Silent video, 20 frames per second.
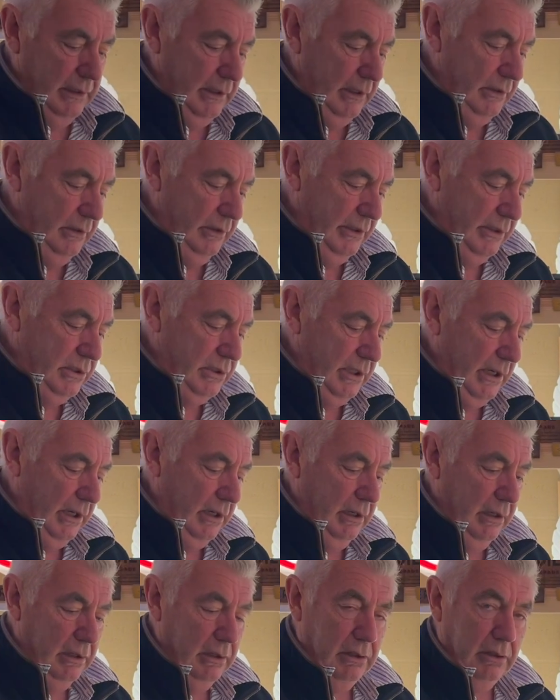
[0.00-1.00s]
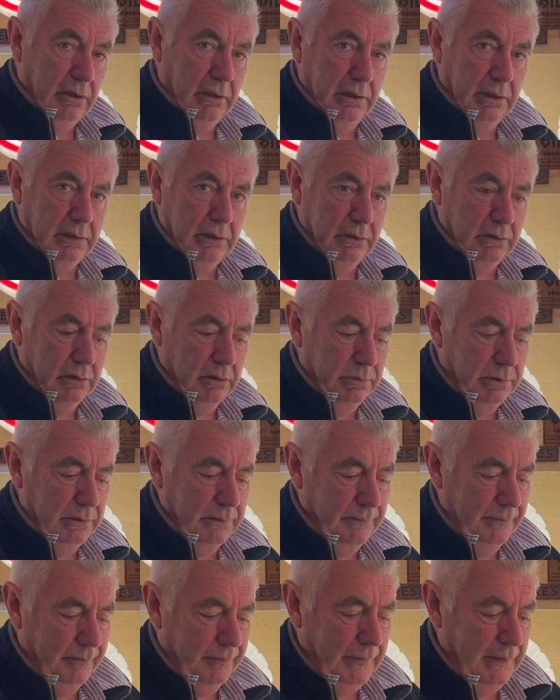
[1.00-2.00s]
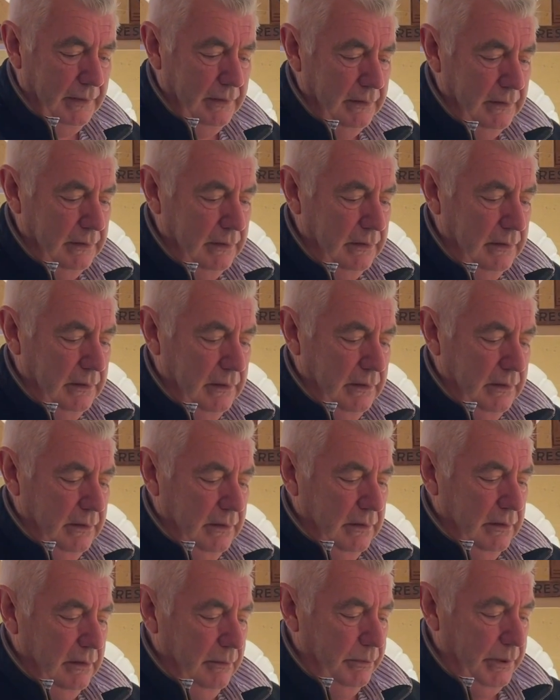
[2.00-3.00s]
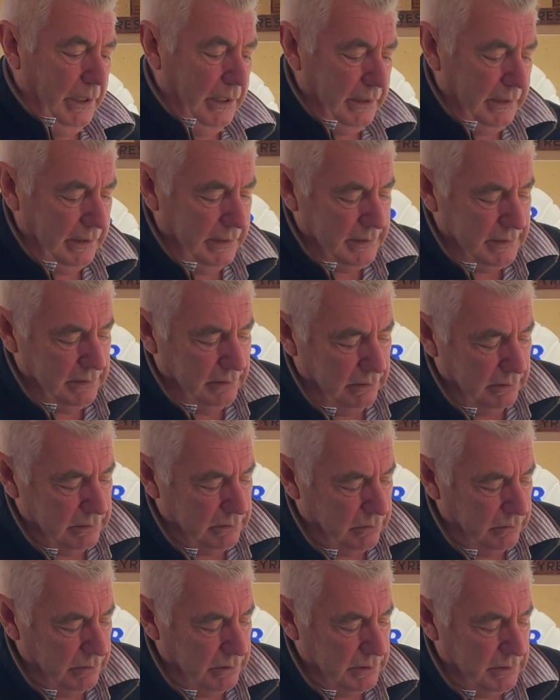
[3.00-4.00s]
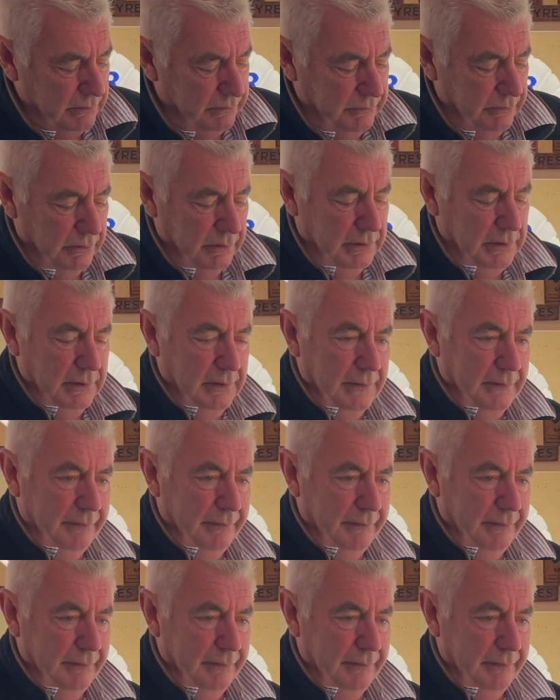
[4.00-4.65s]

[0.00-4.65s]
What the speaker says: another shell oil globe. The back is not as good as the front.